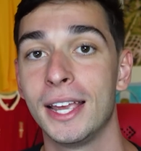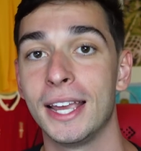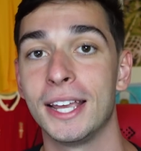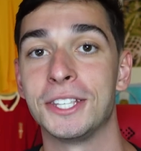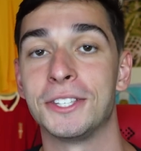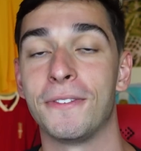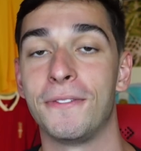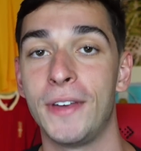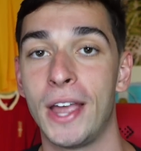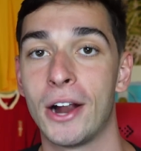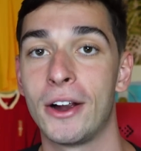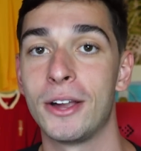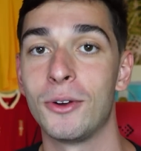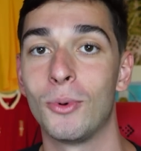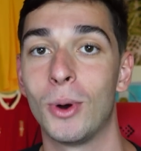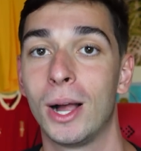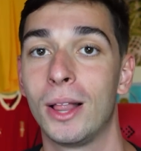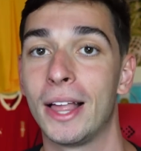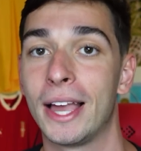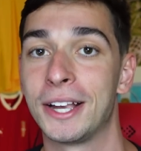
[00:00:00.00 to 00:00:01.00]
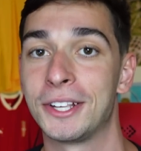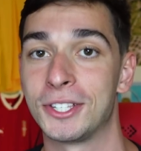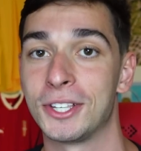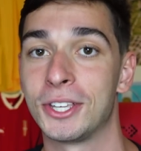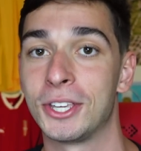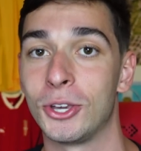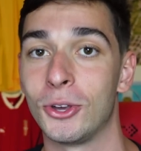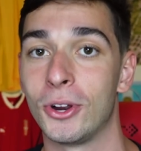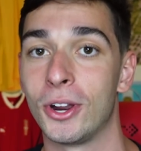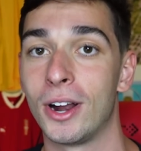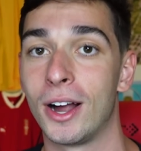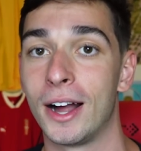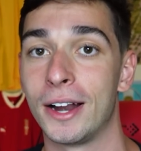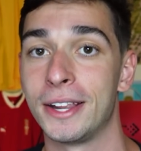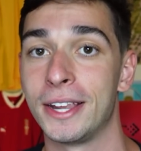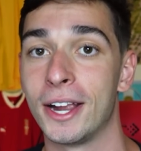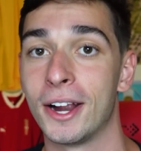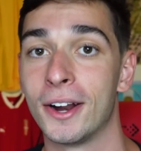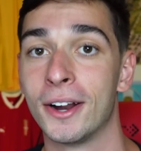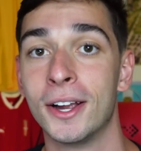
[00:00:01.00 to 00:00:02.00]
is very well executed on
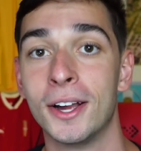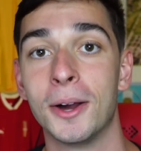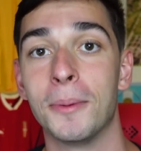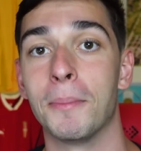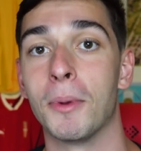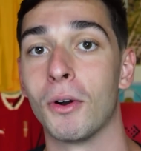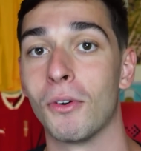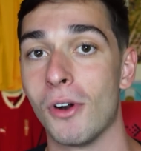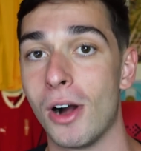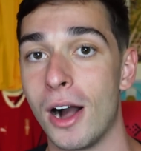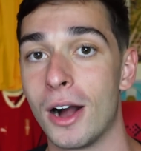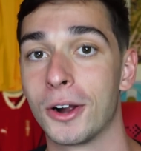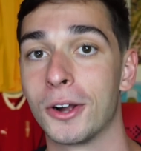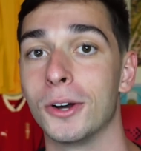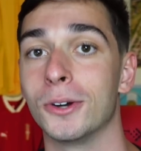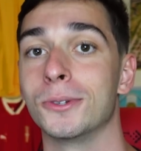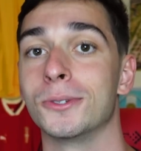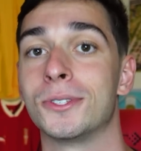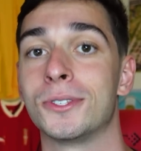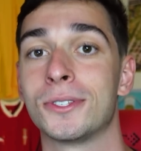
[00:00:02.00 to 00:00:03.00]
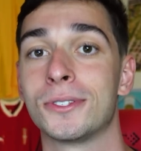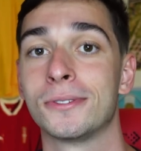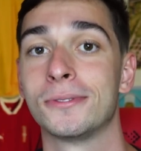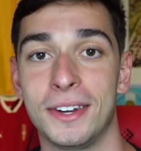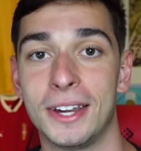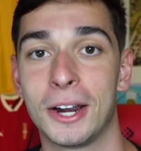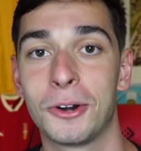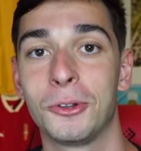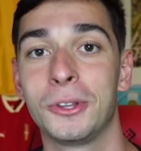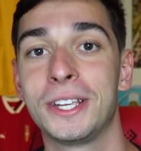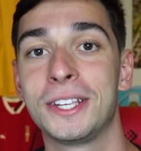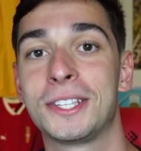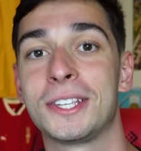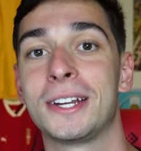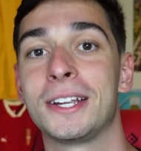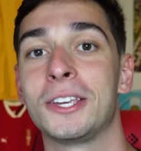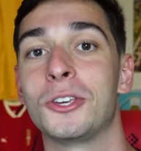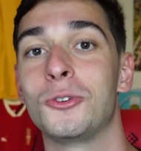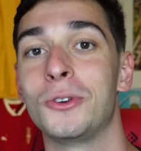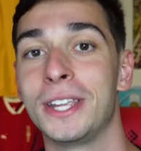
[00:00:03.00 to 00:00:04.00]
here. Morocco's. Not only is it
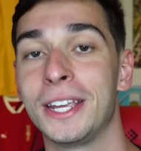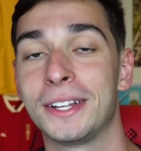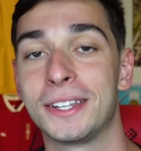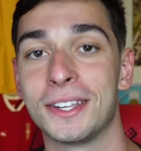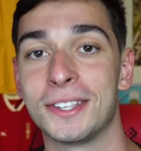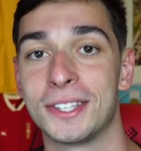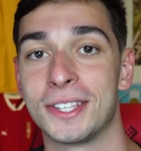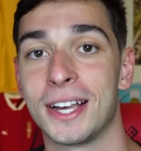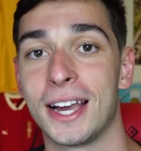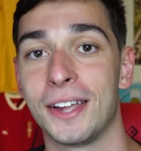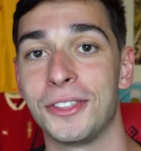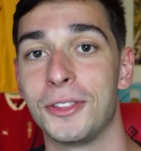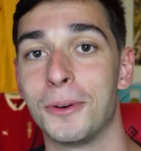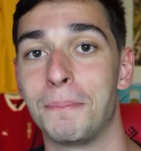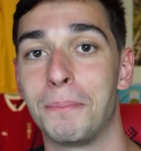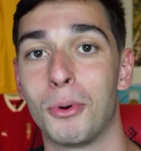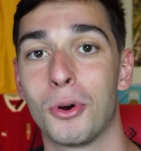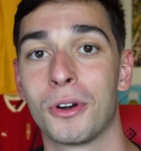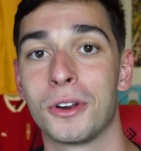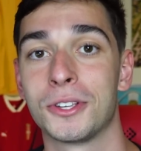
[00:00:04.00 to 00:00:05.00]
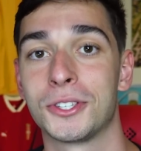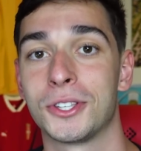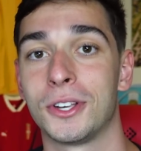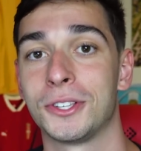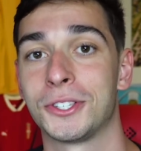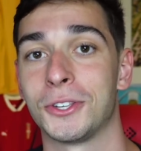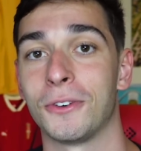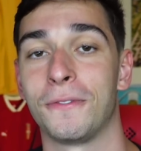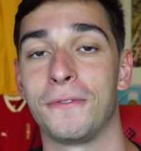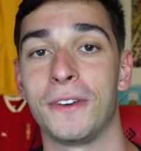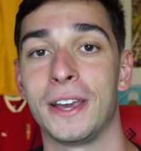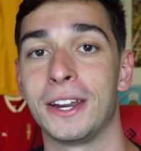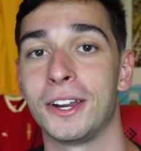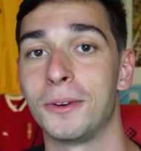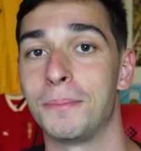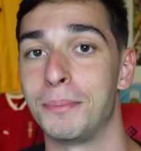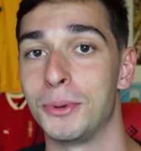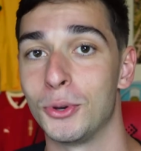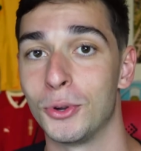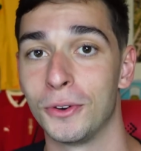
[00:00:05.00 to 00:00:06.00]
a unique design, the border is also
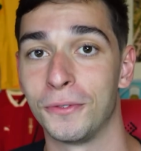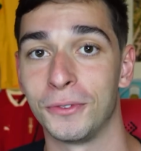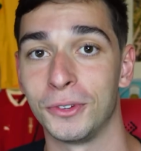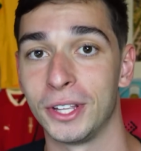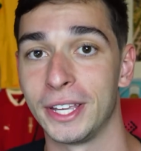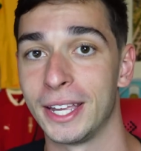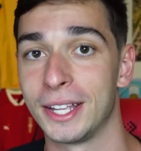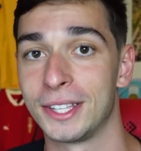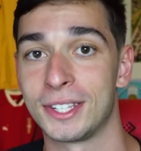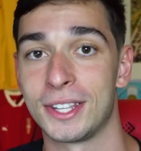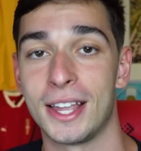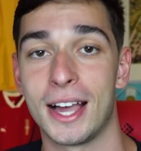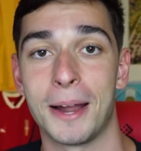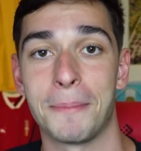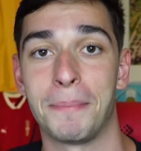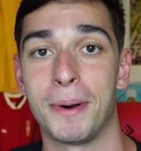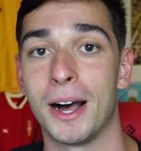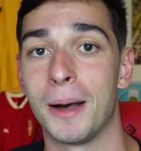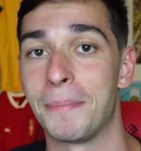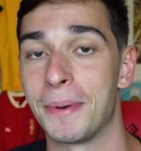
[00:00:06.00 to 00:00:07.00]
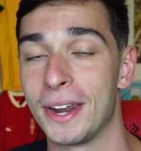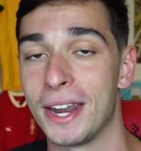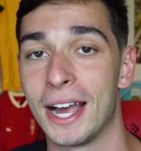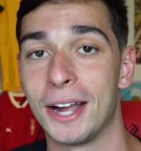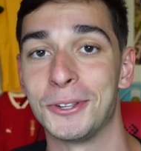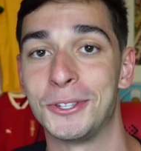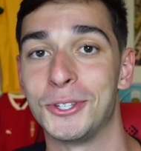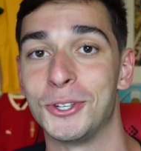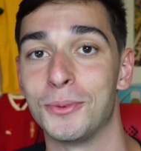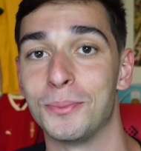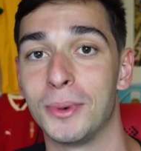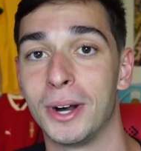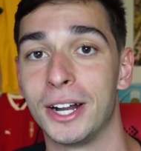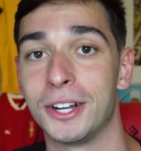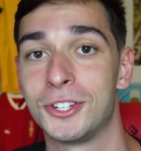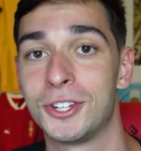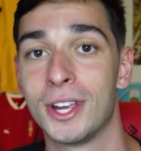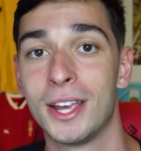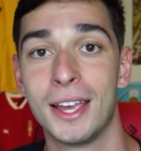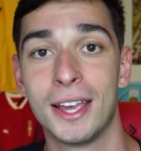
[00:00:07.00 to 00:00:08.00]
faded beautifully. It's not popping out too
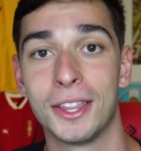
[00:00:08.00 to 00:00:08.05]
much.